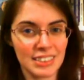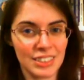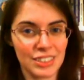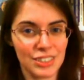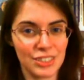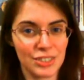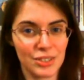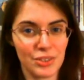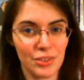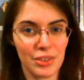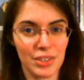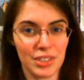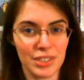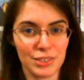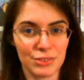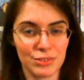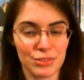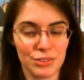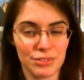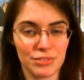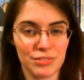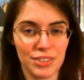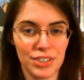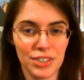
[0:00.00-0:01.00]
to do this
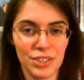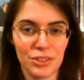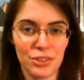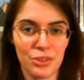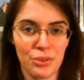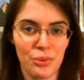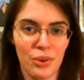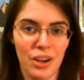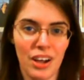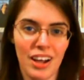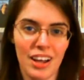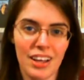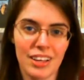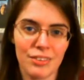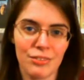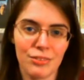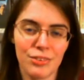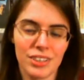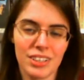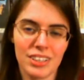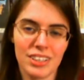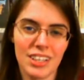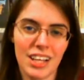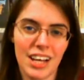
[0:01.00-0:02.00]
review, I
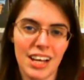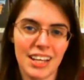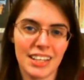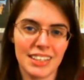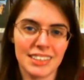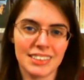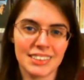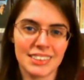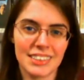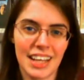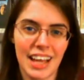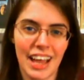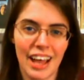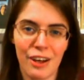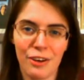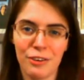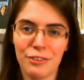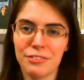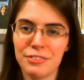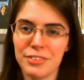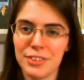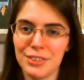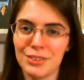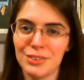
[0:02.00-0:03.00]
realized how
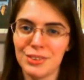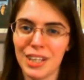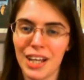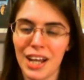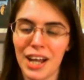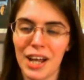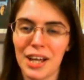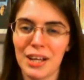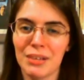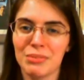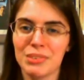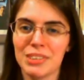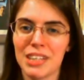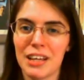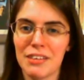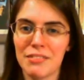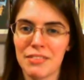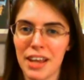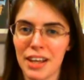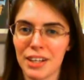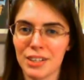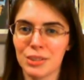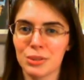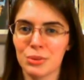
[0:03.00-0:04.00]
few times I've
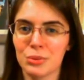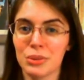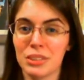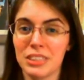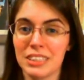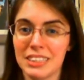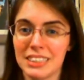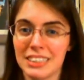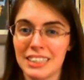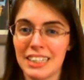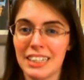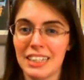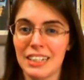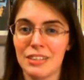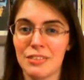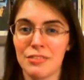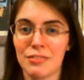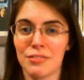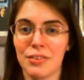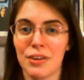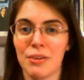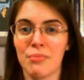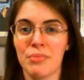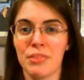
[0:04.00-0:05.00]
actually seen it
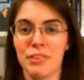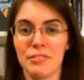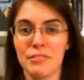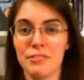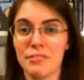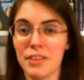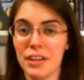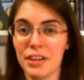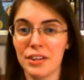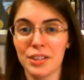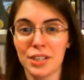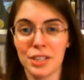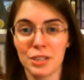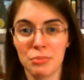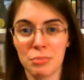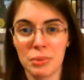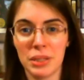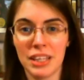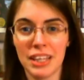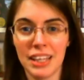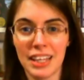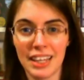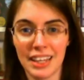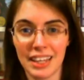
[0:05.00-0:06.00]
from the very
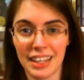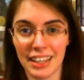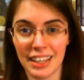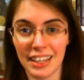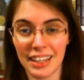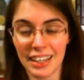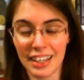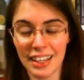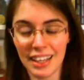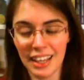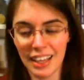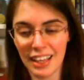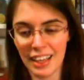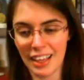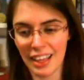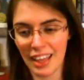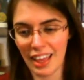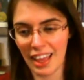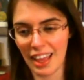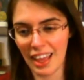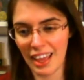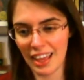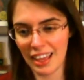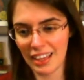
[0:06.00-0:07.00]
beginning,
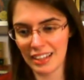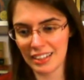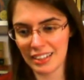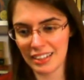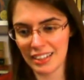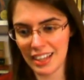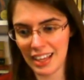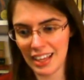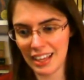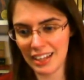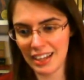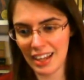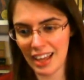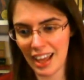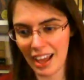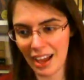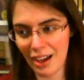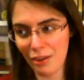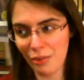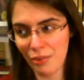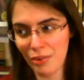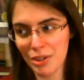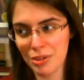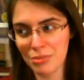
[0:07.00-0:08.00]
and yet
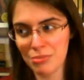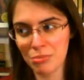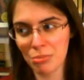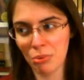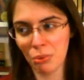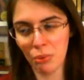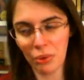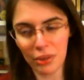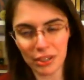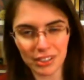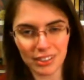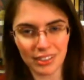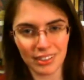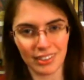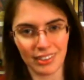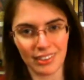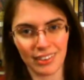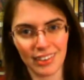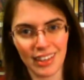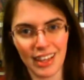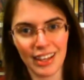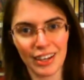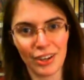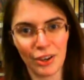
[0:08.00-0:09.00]
how
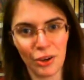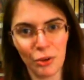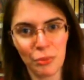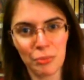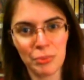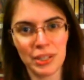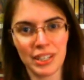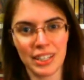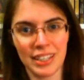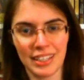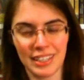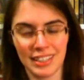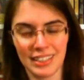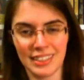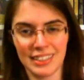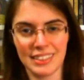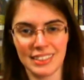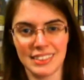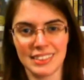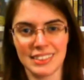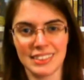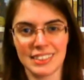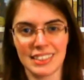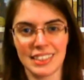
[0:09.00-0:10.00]
important that opening
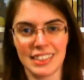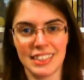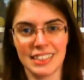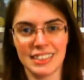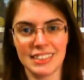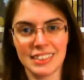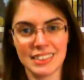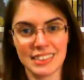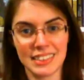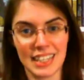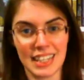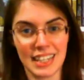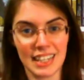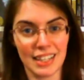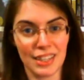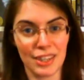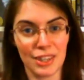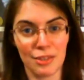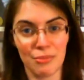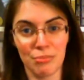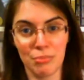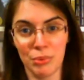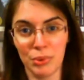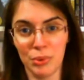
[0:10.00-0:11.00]
is in setting
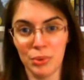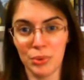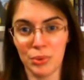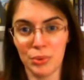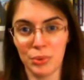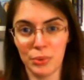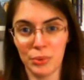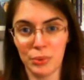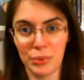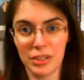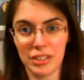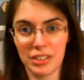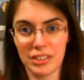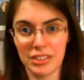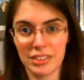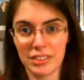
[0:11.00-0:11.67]
the mood.